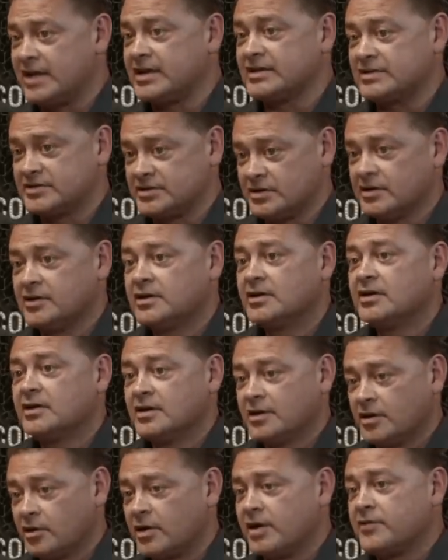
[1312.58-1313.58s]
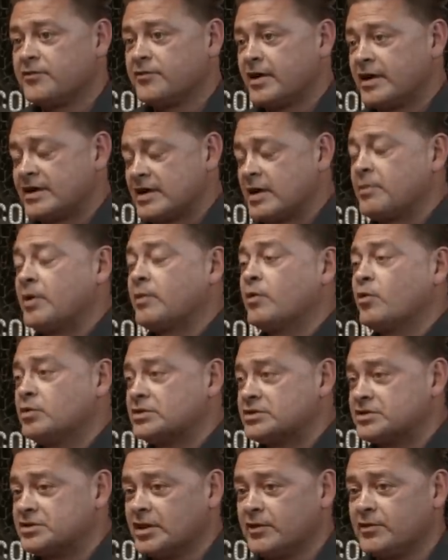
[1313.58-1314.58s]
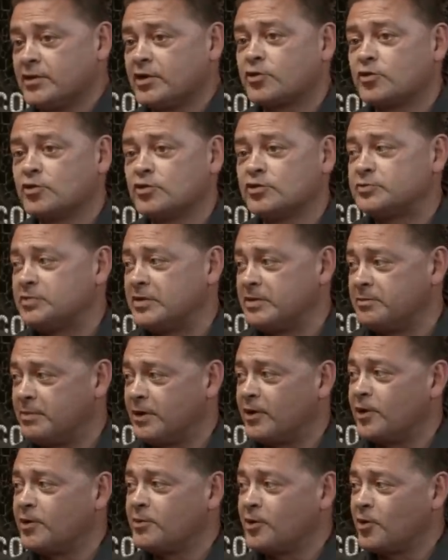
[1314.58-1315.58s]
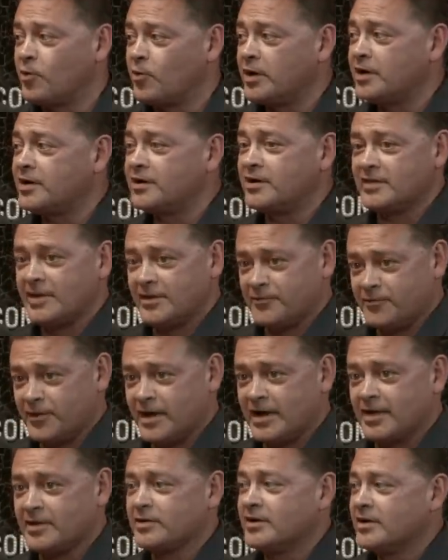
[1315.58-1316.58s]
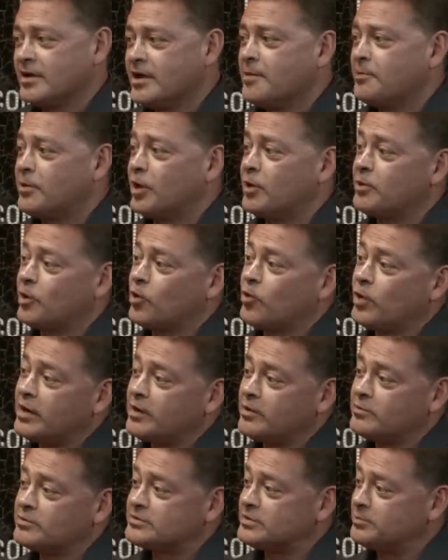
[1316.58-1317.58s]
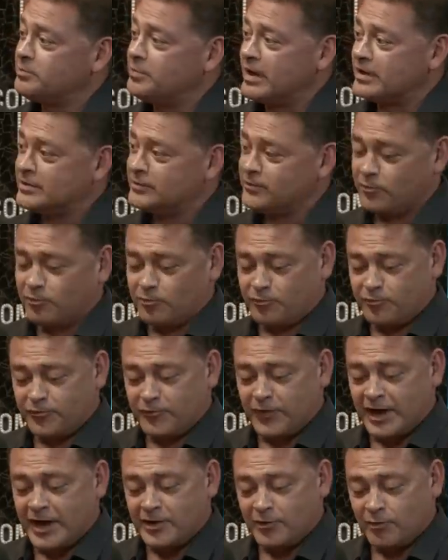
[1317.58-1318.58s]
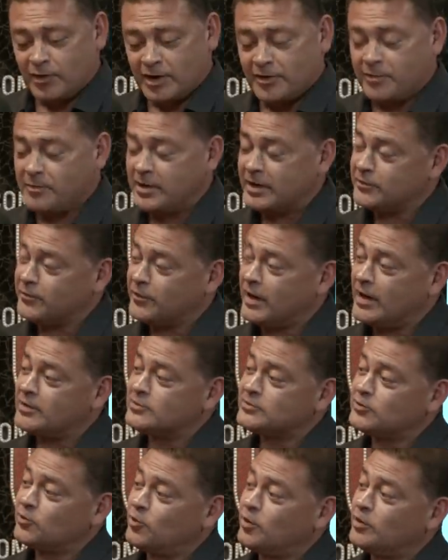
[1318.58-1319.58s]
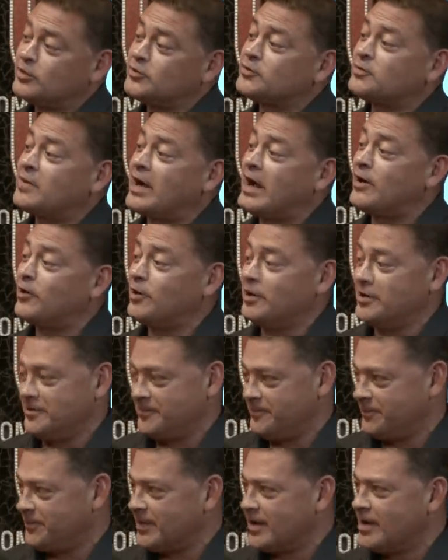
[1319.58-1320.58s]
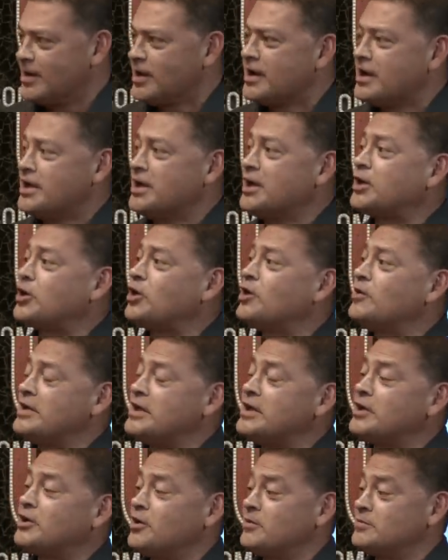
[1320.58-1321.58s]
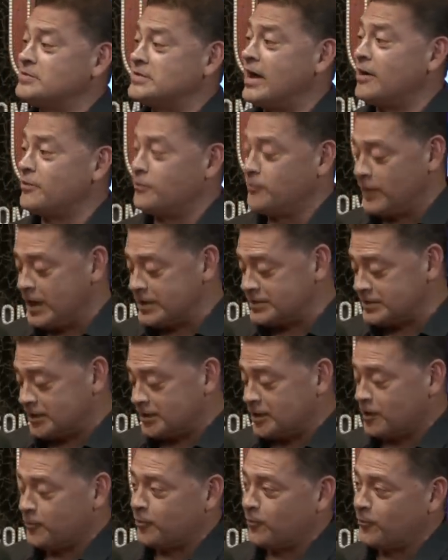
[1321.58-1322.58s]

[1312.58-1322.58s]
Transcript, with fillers: was some great fights there. Great fight. I remember when Stevie Cruz beat Barry McGuigan in that fight. Barry McGuigan was the best fighter, one of the best fighters in the world. He's from Ireland. Irish. He comes out and fights a kid from